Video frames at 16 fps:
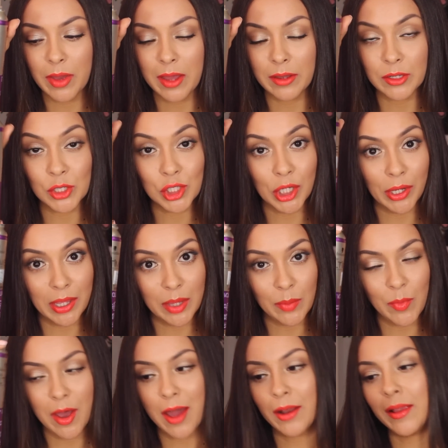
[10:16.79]
I'll just show you
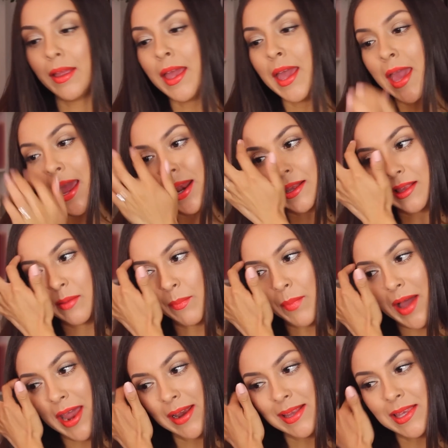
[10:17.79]
the bottle. It's the
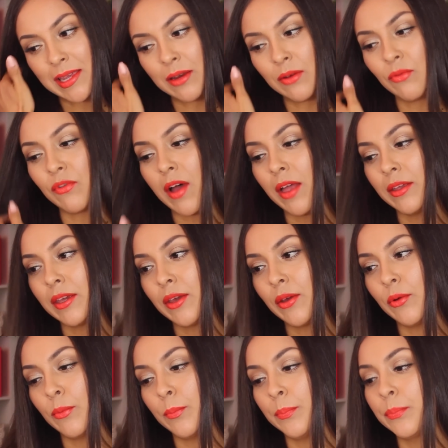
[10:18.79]
Biotin
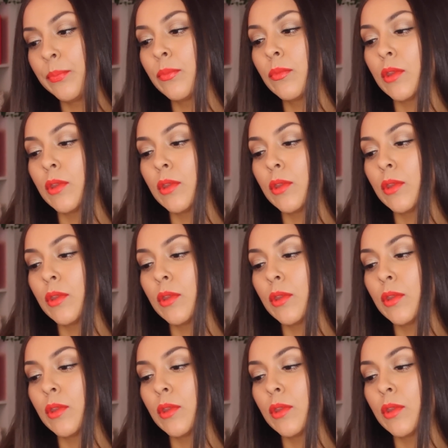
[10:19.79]
Volume